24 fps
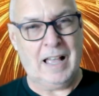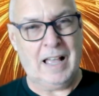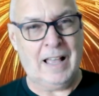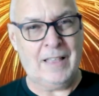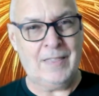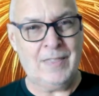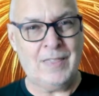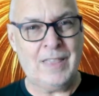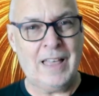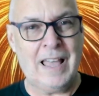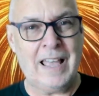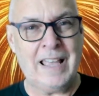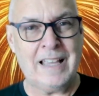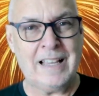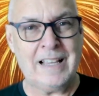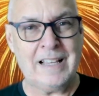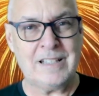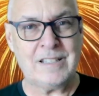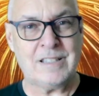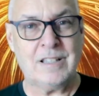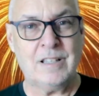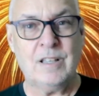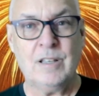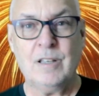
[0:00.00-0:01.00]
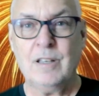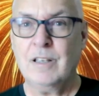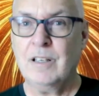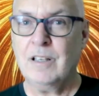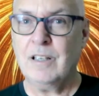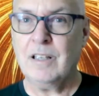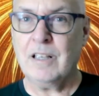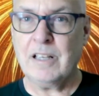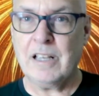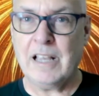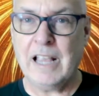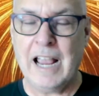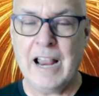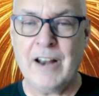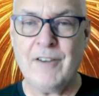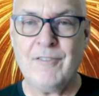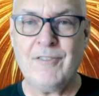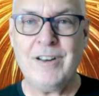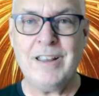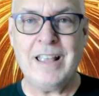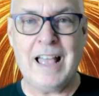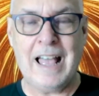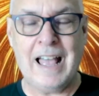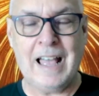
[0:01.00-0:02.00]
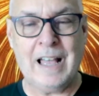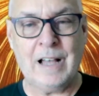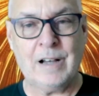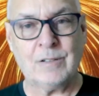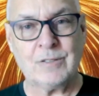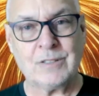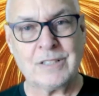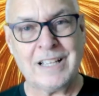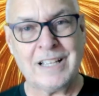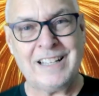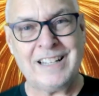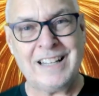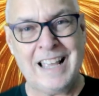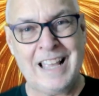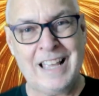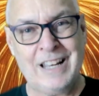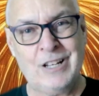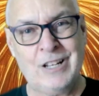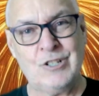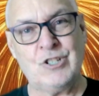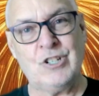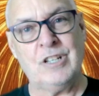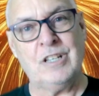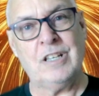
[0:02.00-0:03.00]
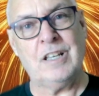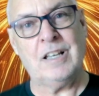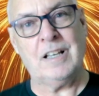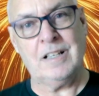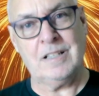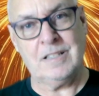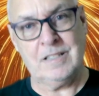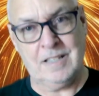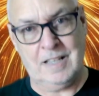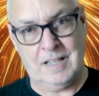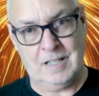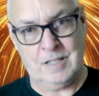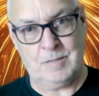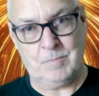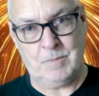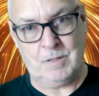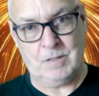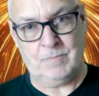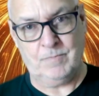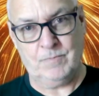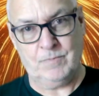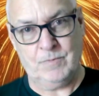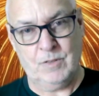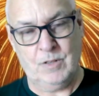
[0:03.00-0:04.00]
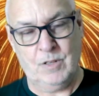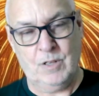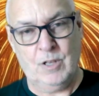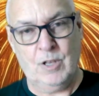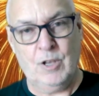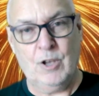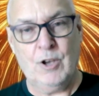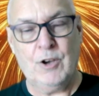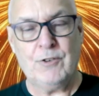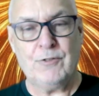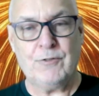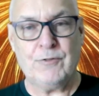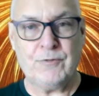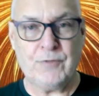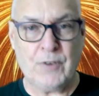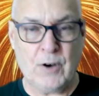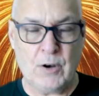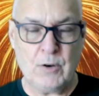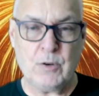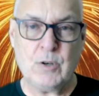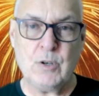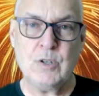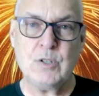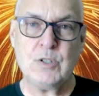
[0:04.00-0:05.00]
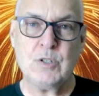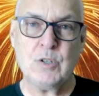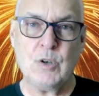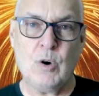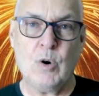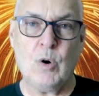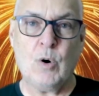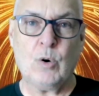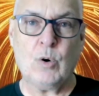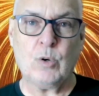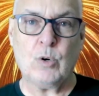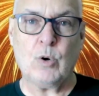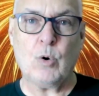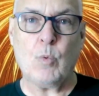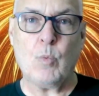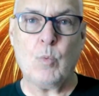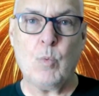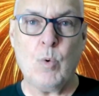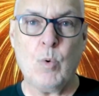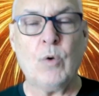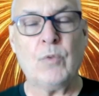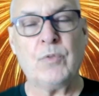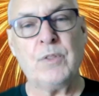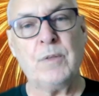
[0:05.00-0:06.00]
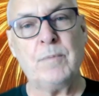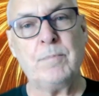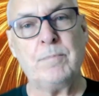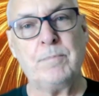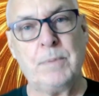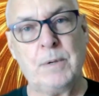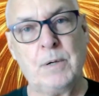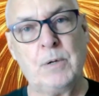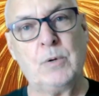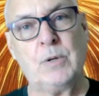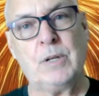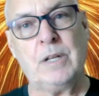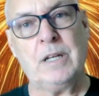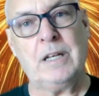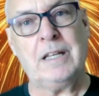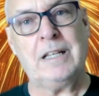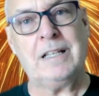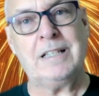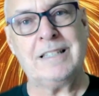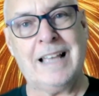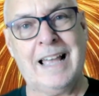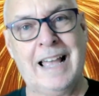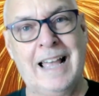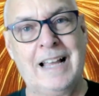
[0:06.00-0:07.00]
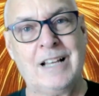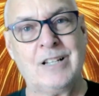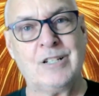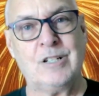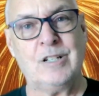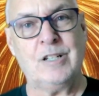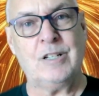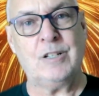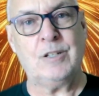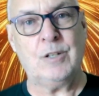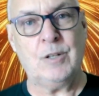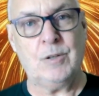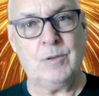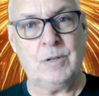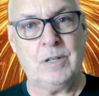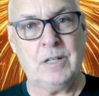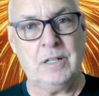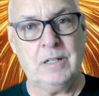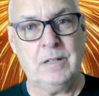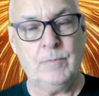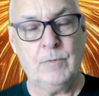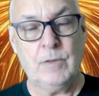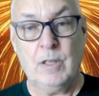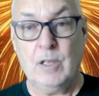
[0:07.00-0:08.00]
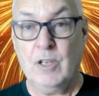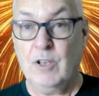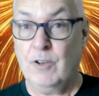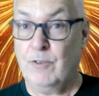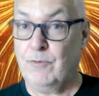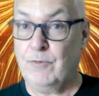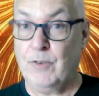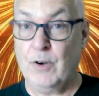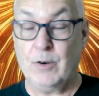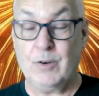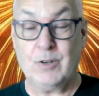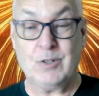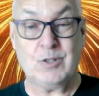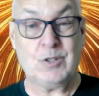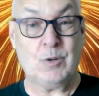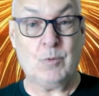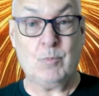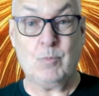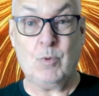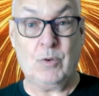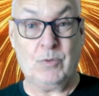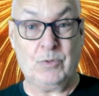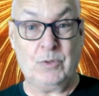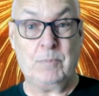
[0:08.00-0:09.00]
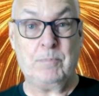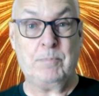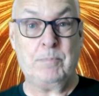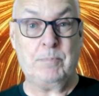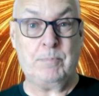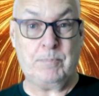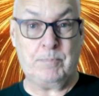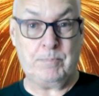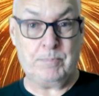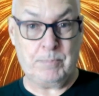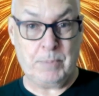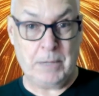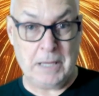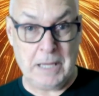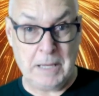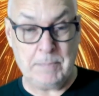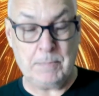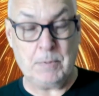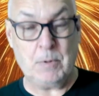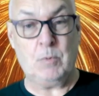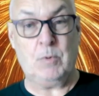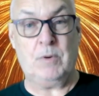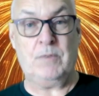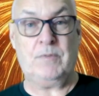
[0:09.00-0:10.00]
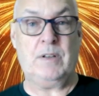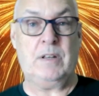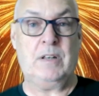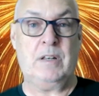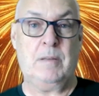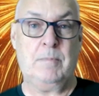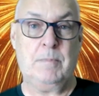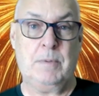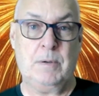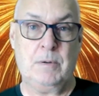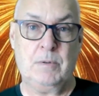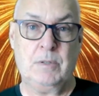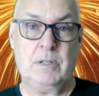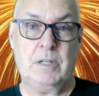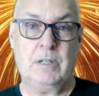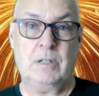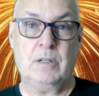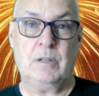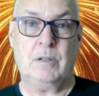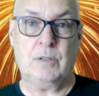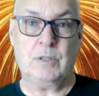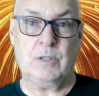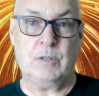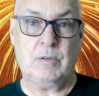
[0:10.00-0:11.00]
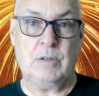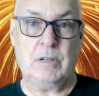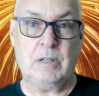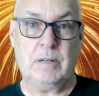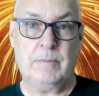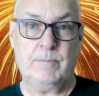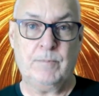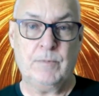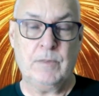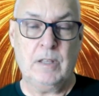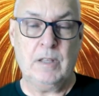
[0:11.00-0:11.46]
And that is carry out an energy assessment. Focus on what the building is actually doing. Focus on what the people within the building are doing.